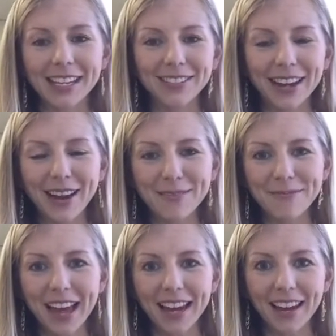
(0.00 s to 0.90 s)
So I hope
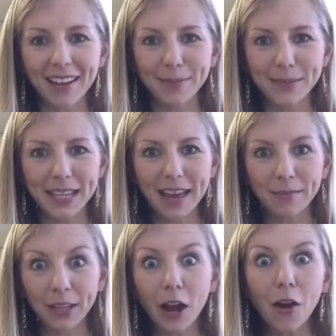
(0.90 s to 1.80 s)
that helps.
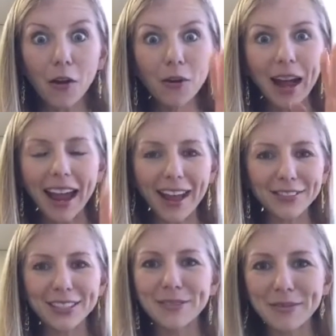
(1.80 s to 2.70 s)
And I have
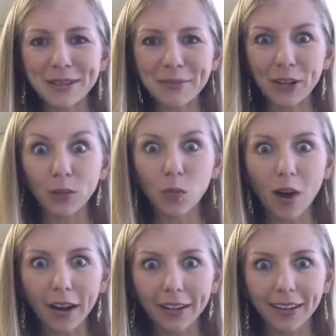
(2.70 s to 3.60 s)
to do one more.
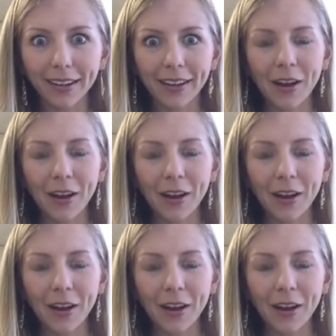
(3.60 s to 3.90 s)
Water.